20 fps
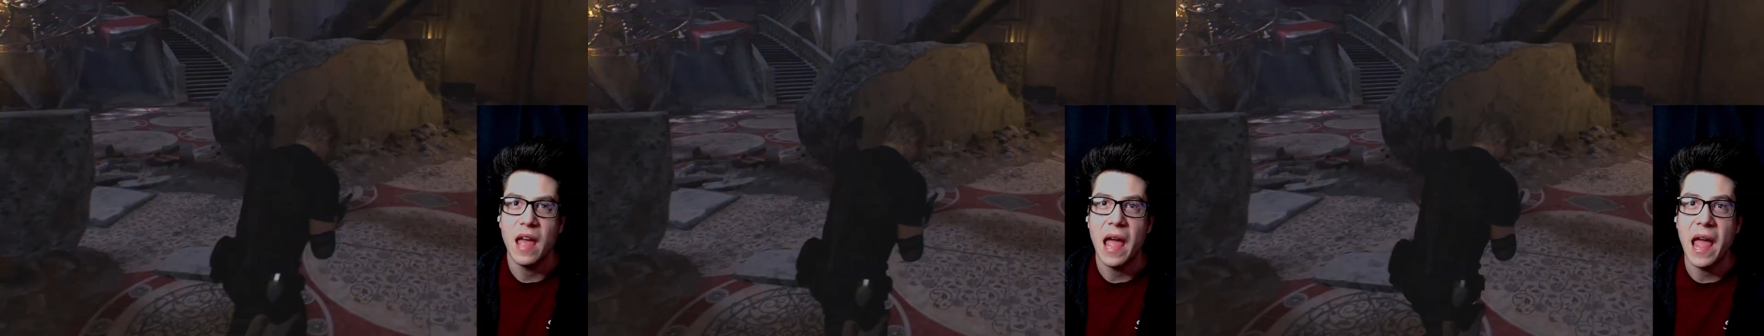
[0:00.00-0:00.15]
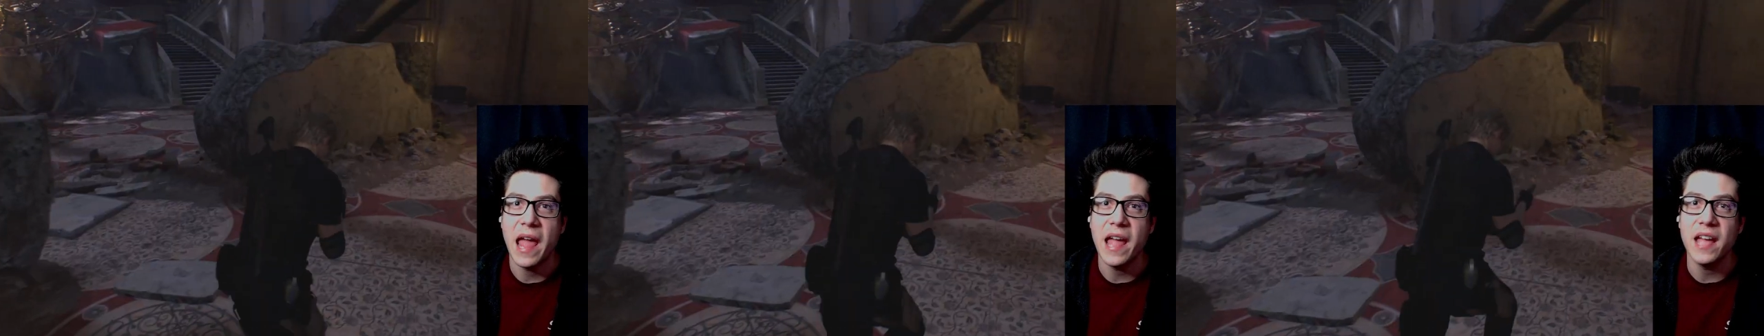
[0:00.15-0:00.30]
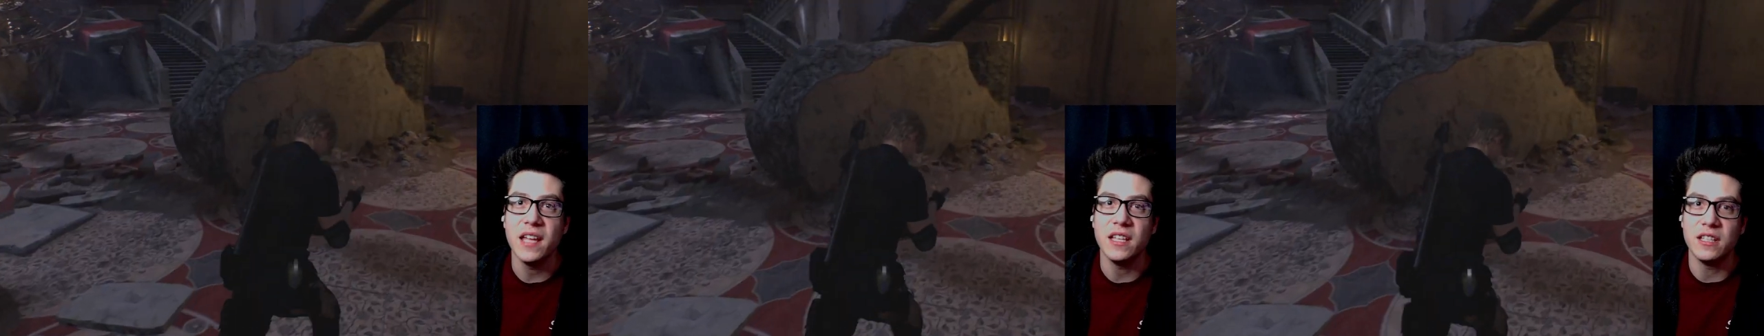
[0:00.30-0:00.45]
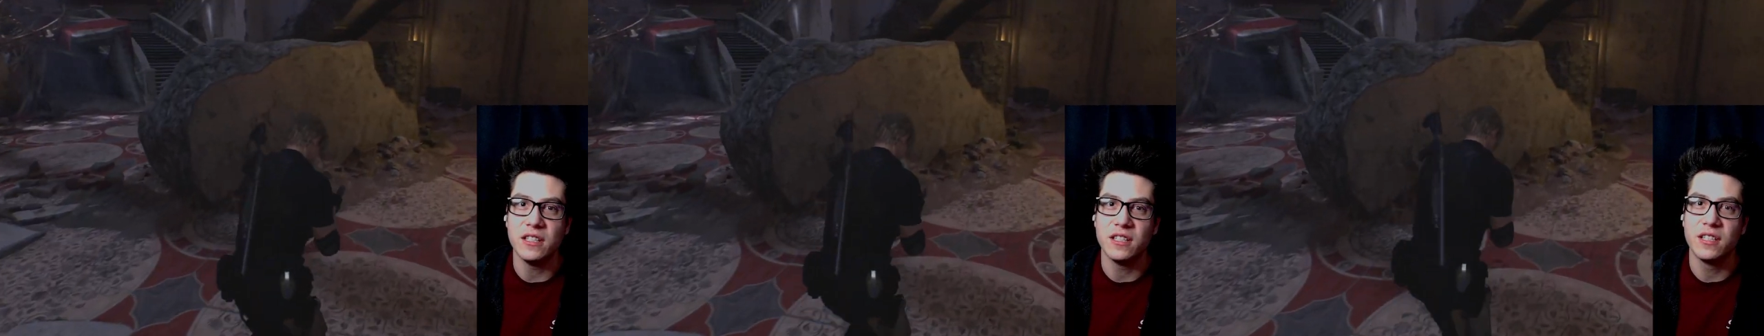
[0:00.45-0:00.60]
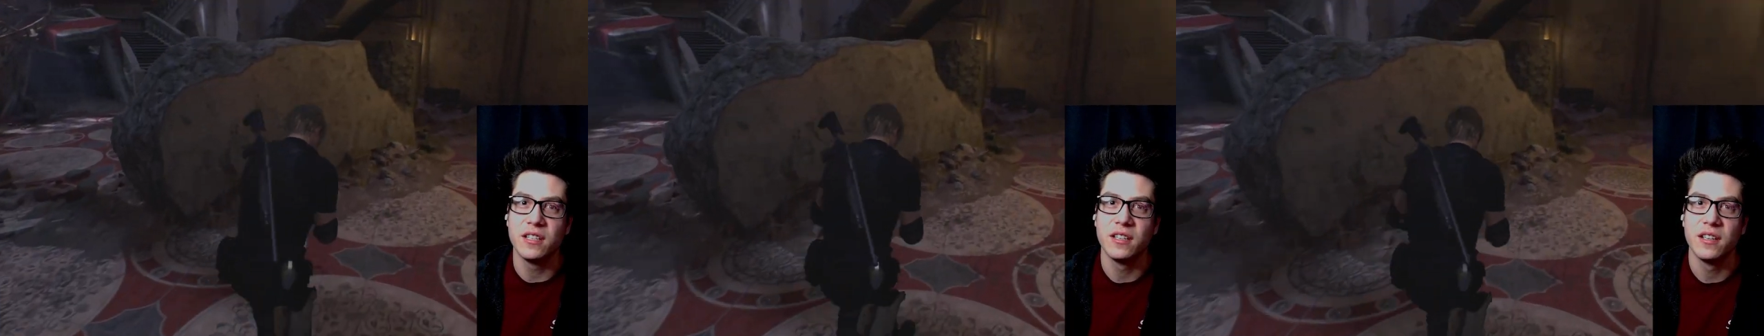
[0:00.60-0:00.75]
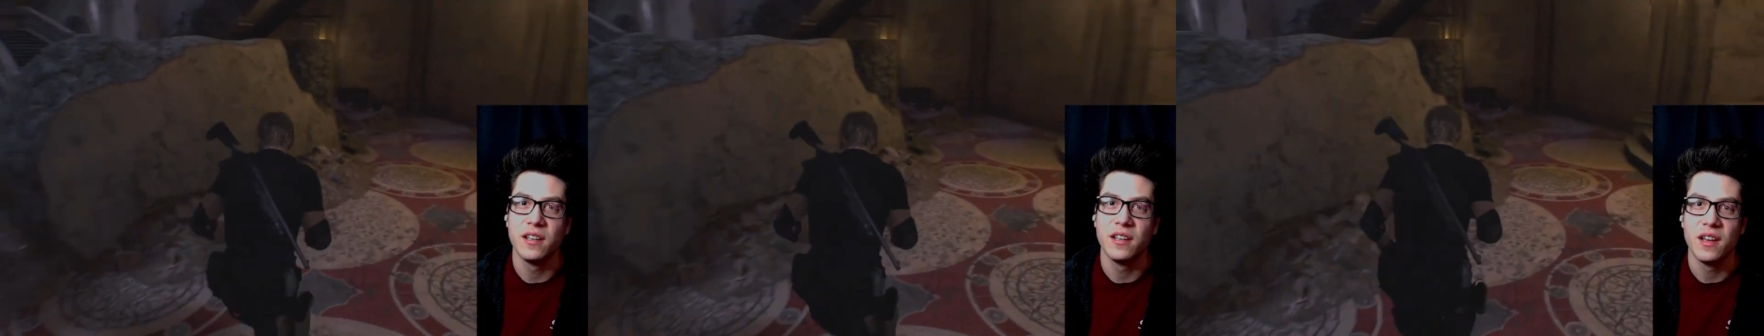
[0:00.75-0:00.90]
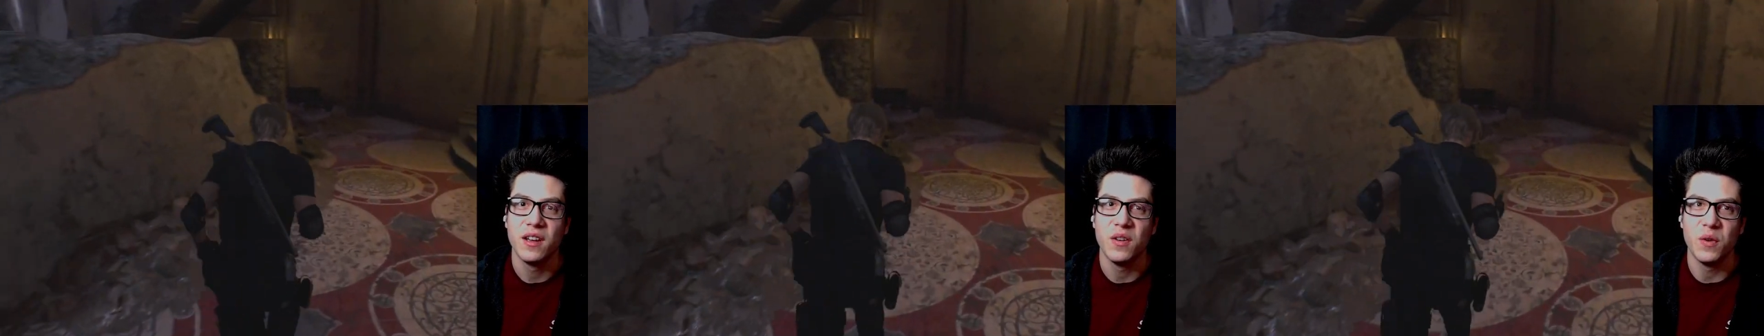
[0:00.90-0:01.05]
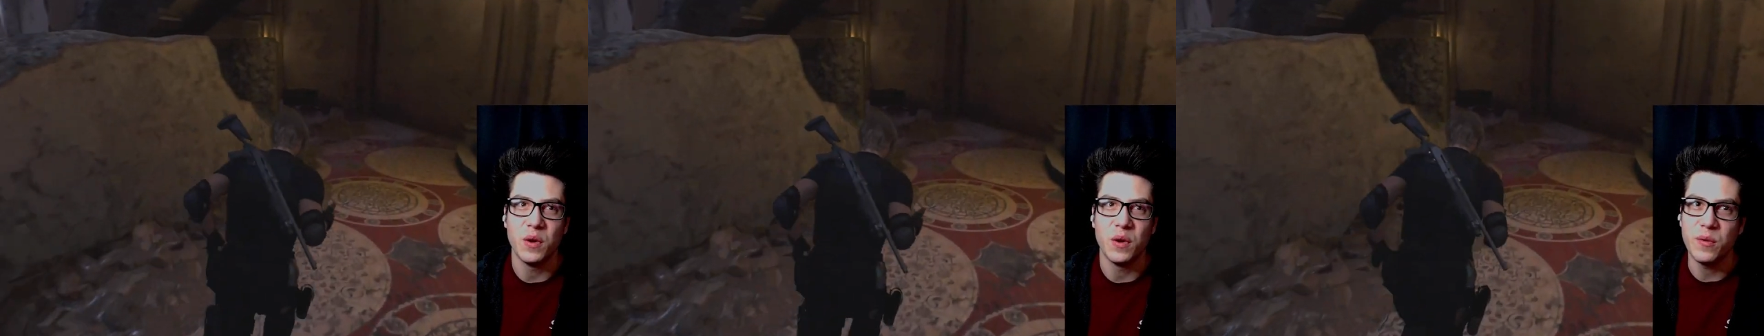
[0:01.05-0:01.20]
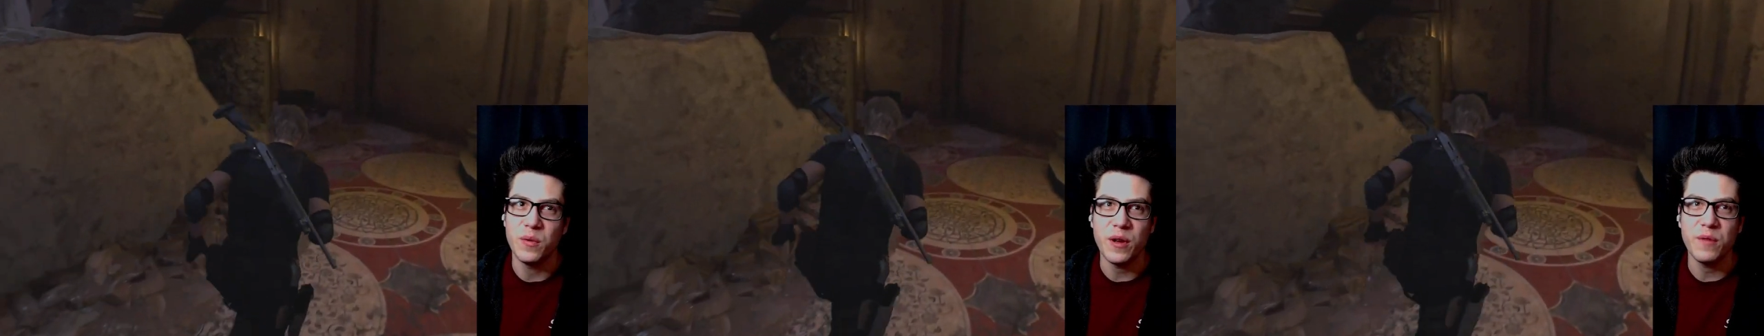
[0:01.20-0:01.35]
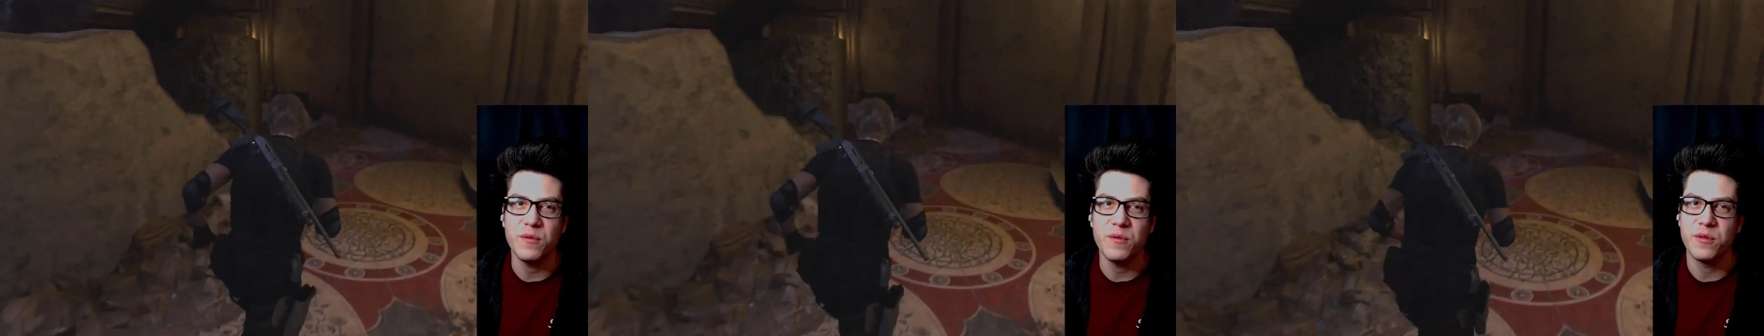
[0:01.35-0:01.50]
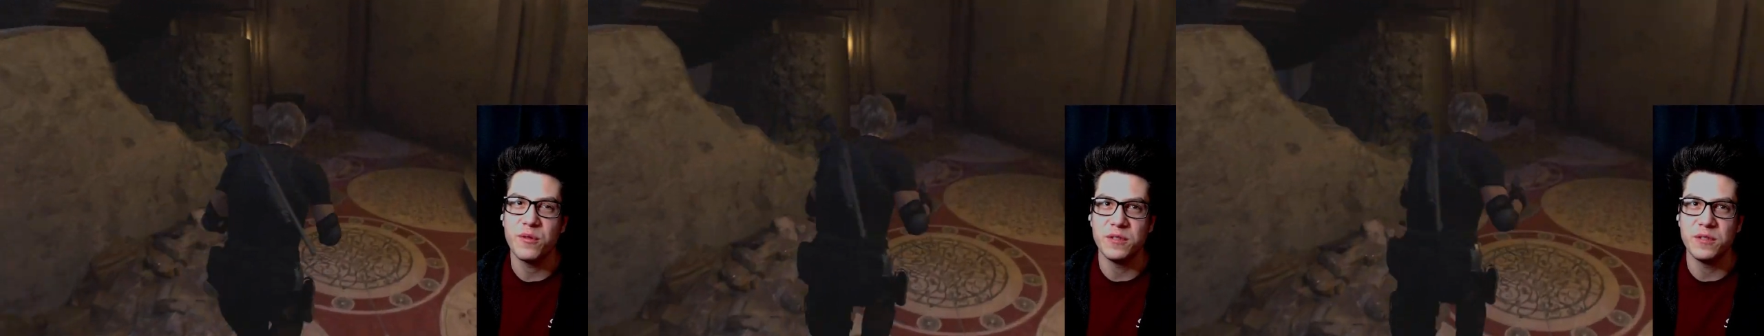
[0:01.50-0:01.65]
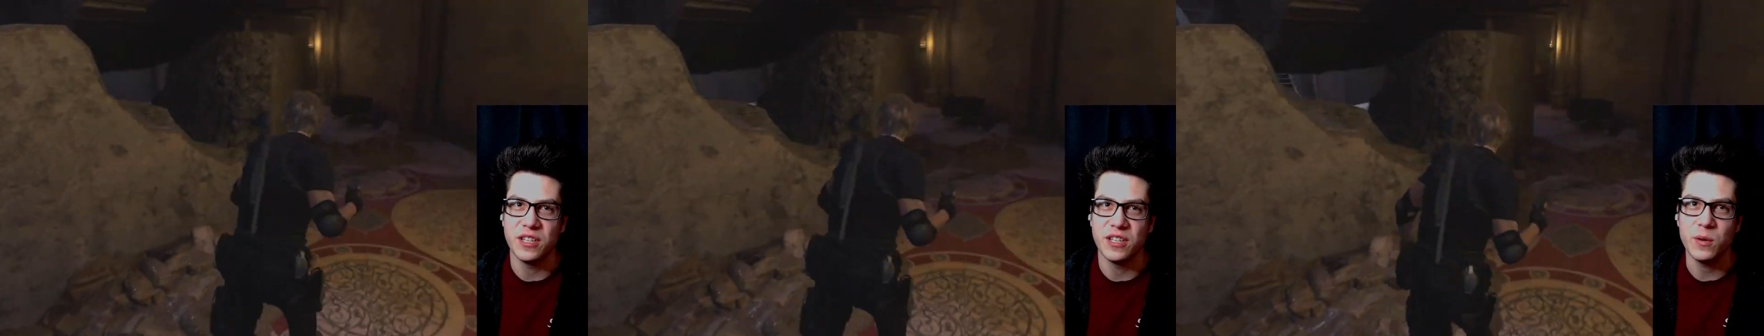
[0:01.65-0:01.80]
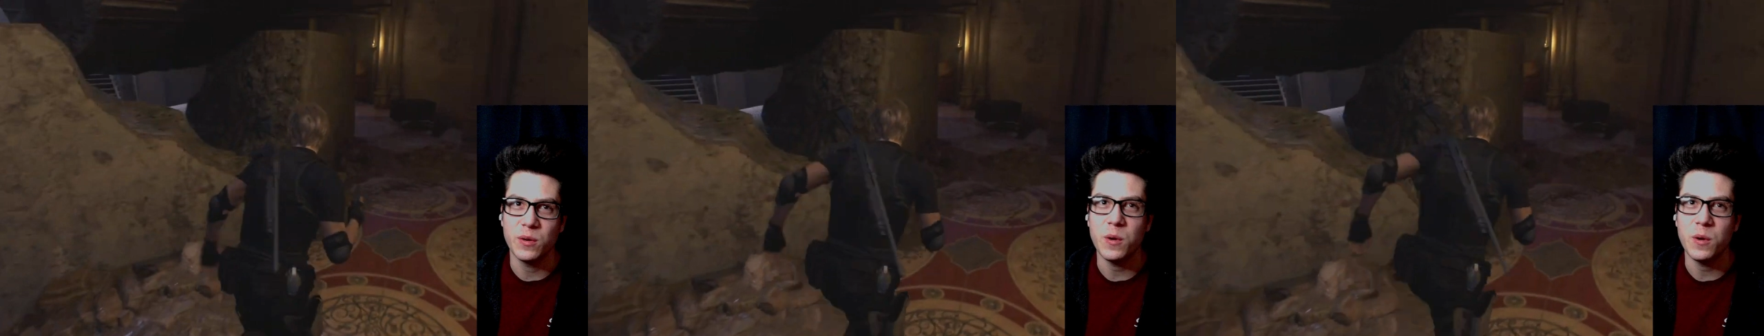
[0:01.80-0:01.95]
8! We went from
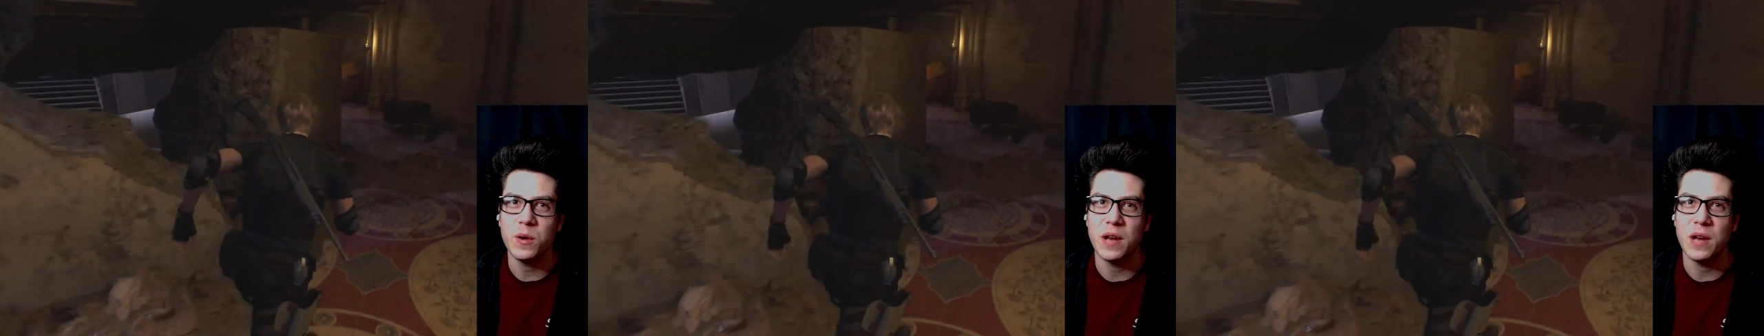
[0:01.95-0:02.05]
0